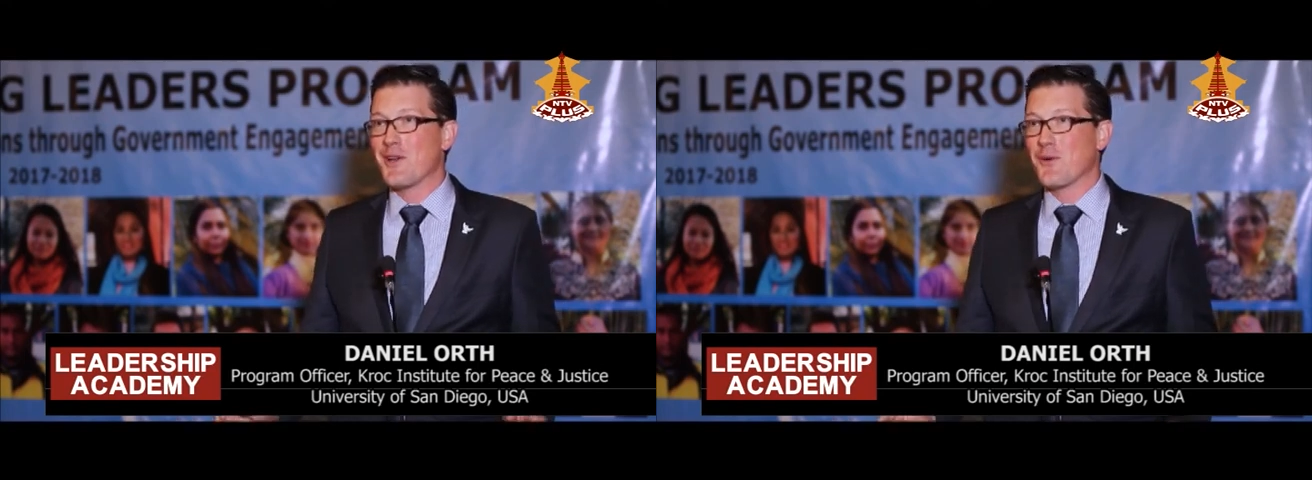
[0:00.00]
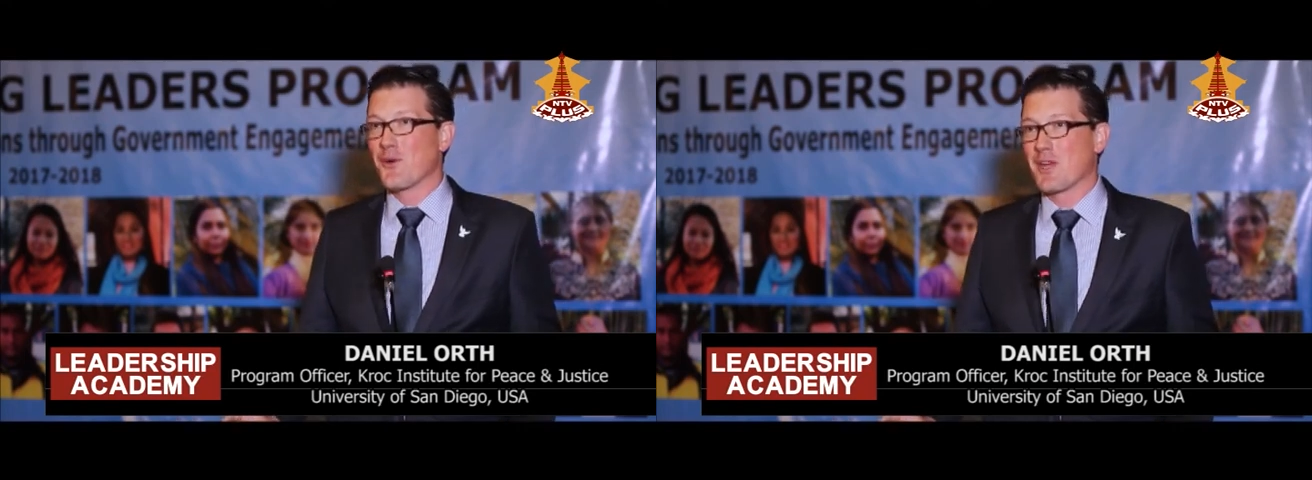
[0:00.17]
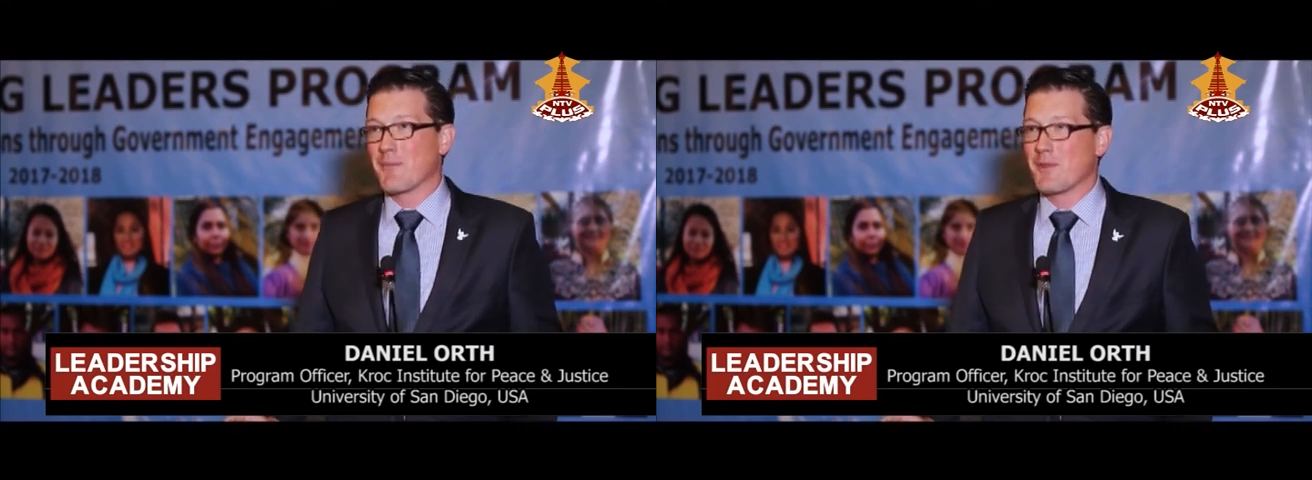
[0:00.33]

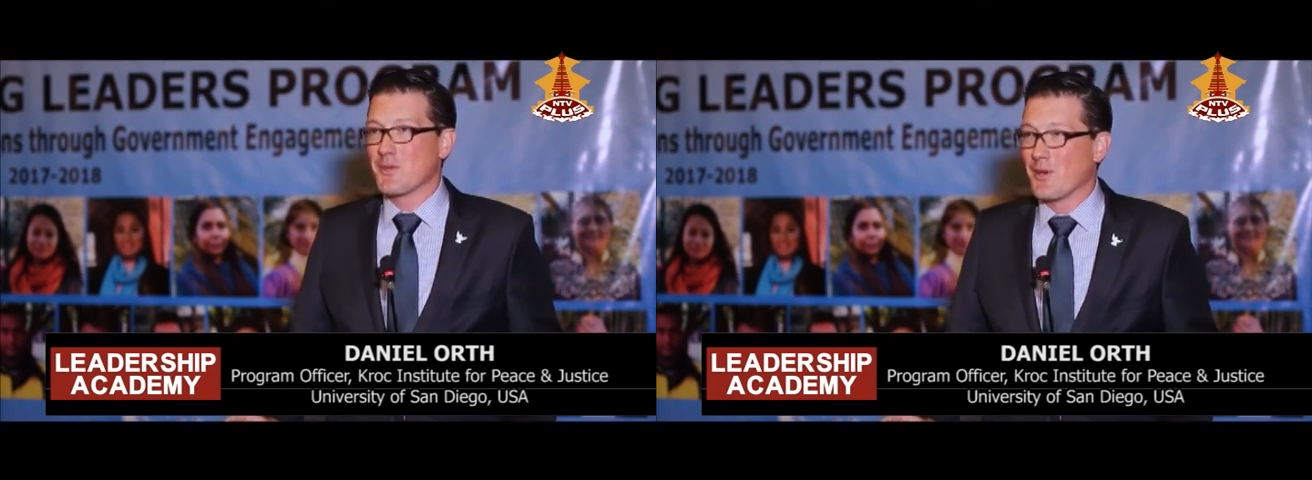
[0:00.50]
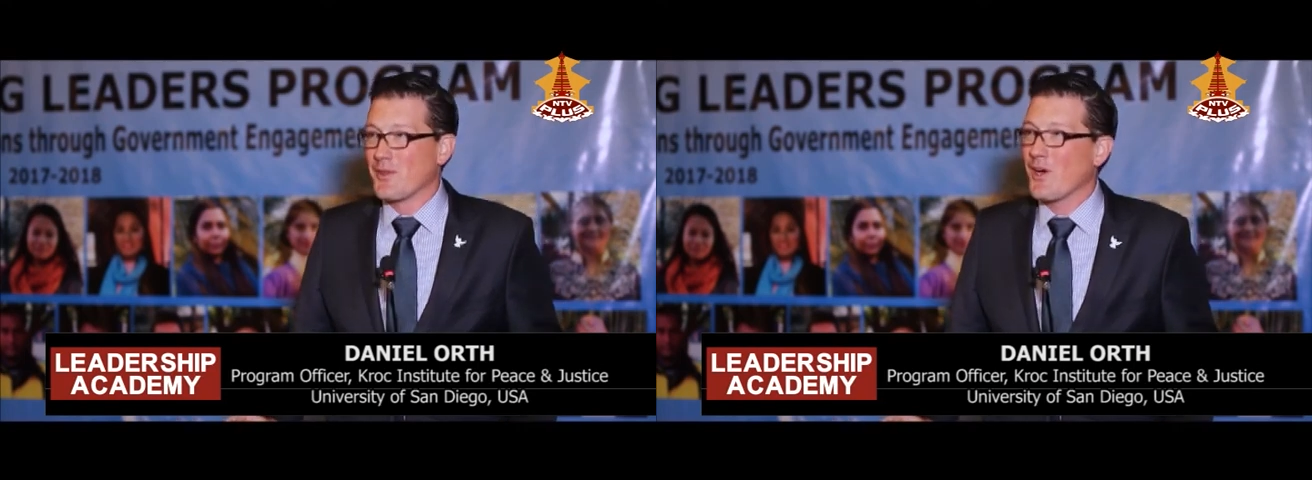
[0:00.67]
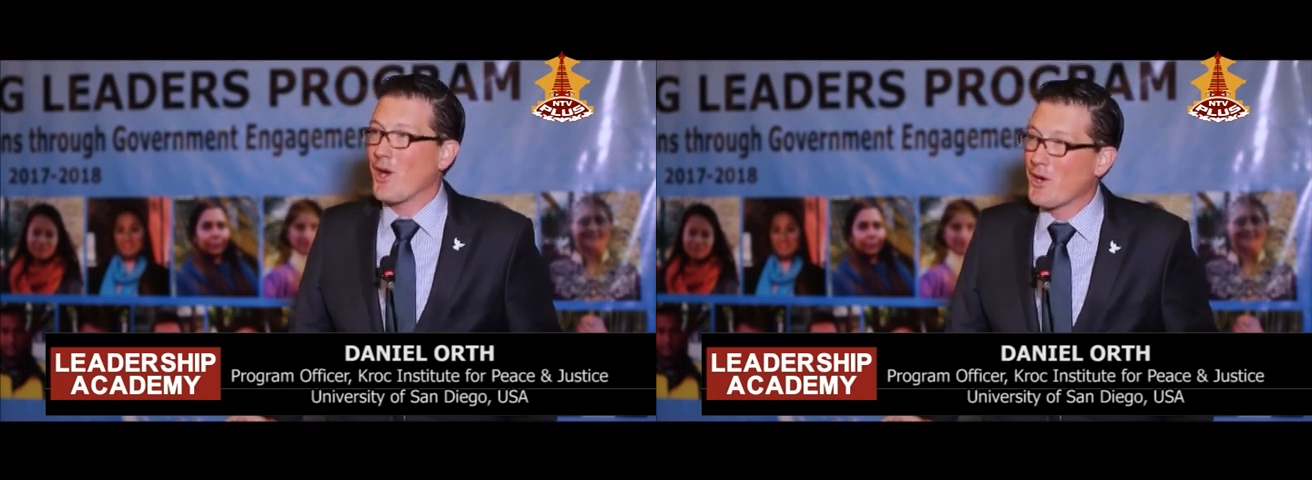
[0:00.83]
who are going to be doing
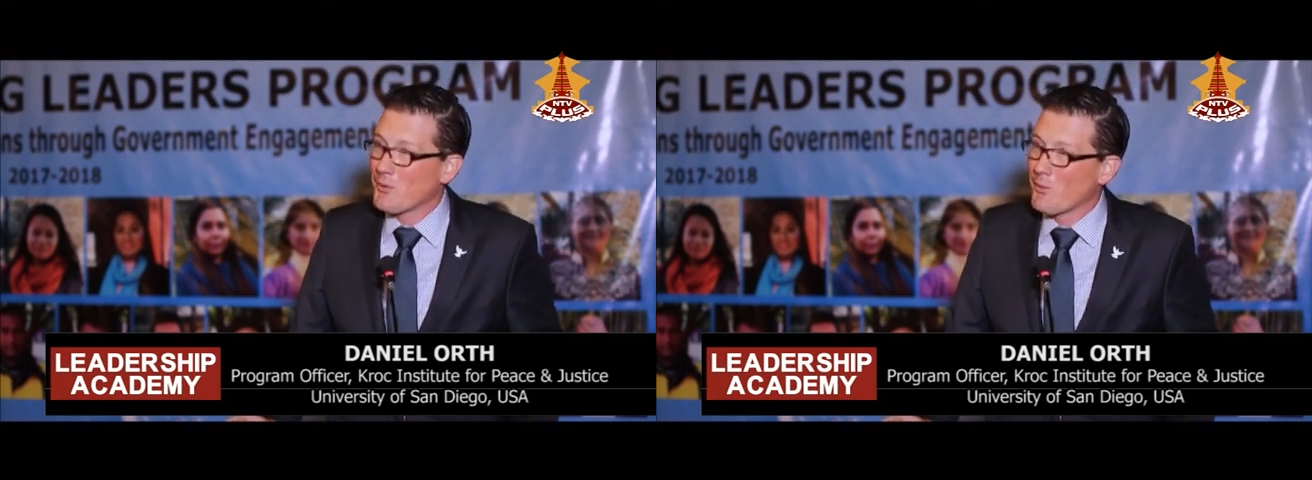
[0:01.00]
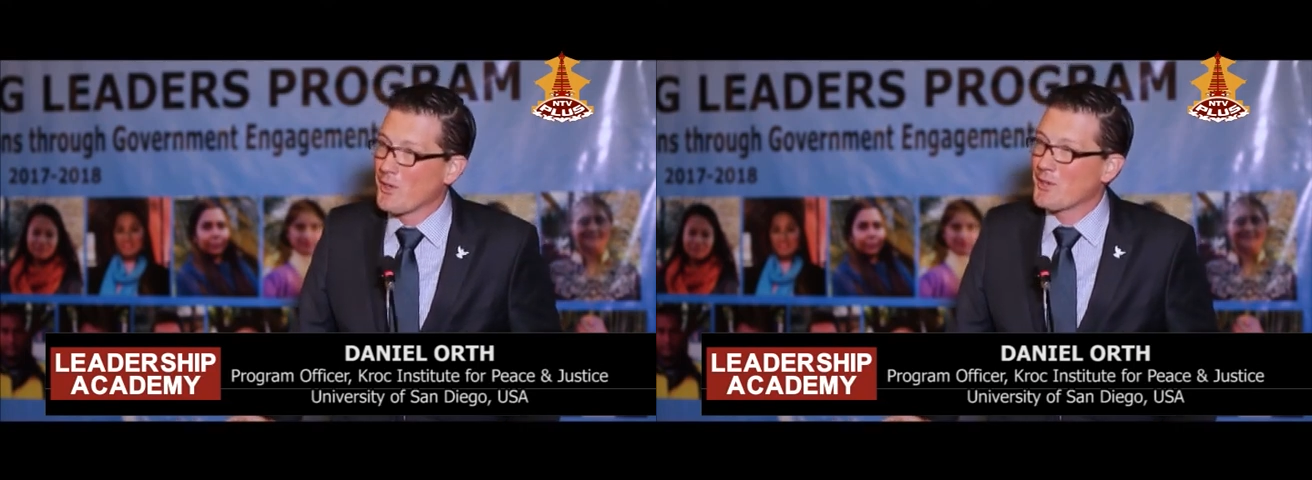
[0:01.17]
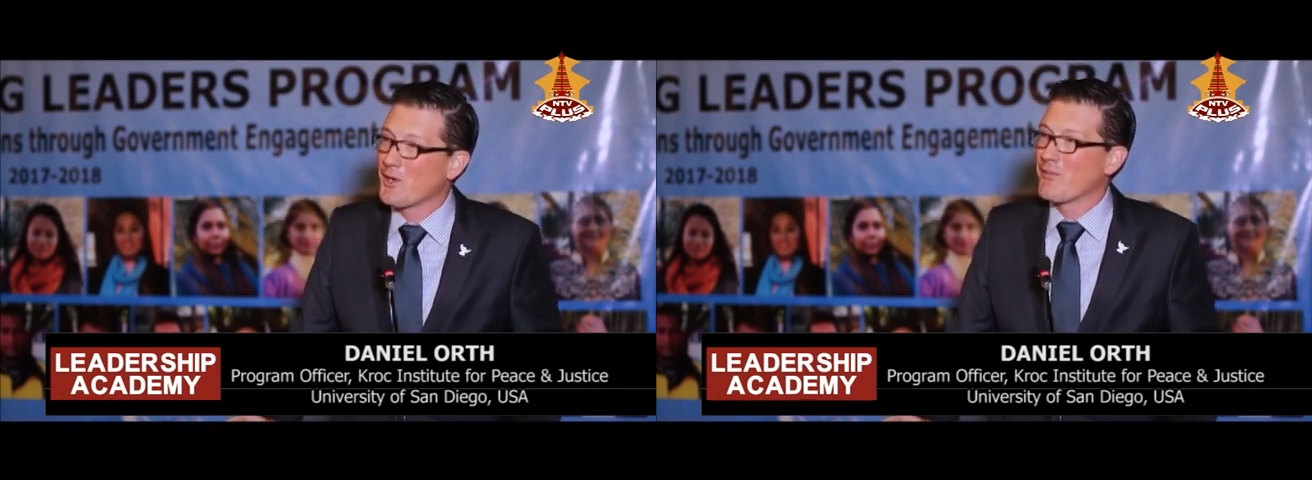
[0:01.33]
the hard work